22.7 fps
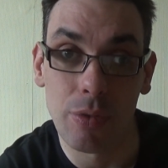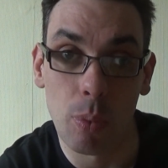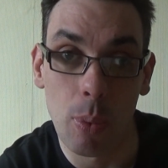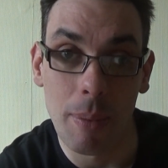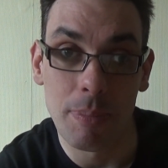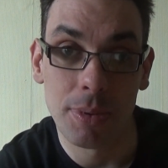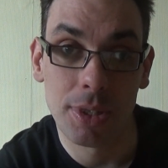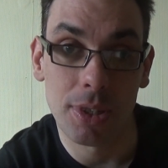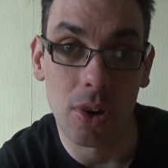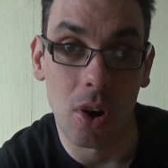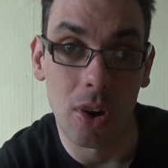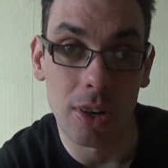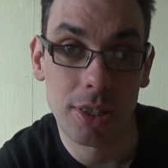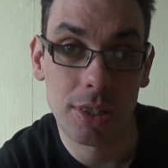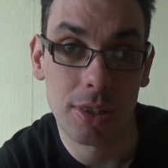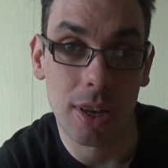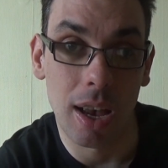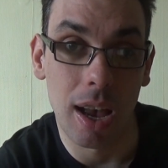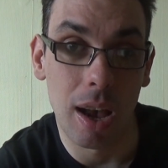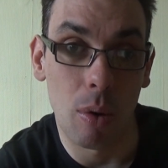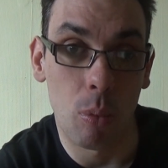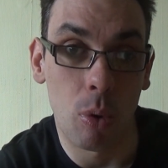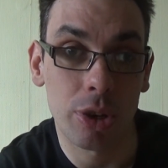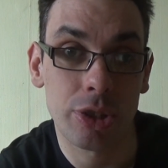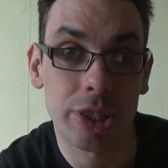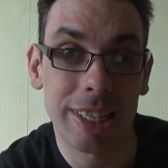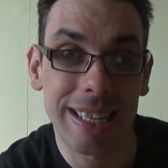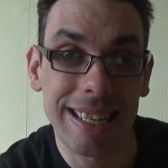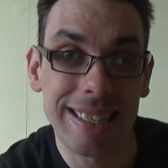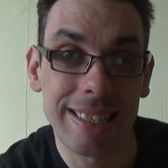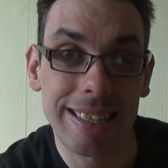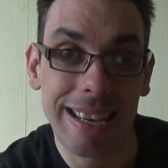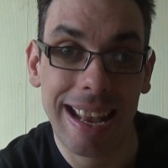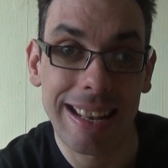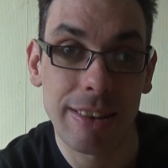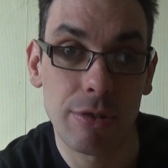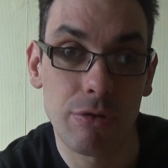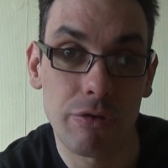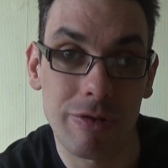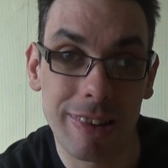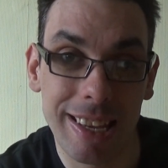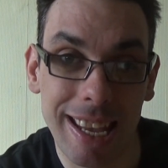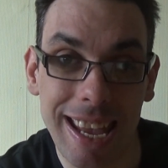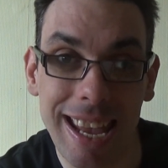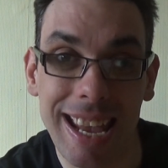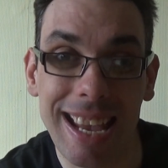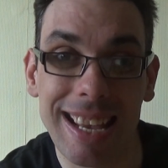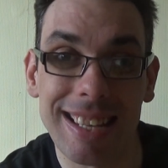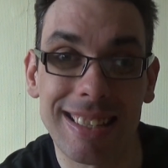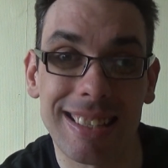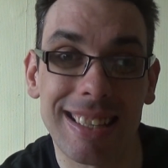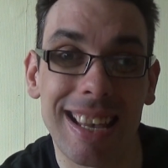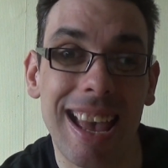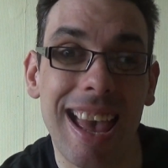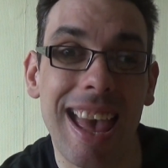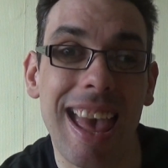website, what each entry is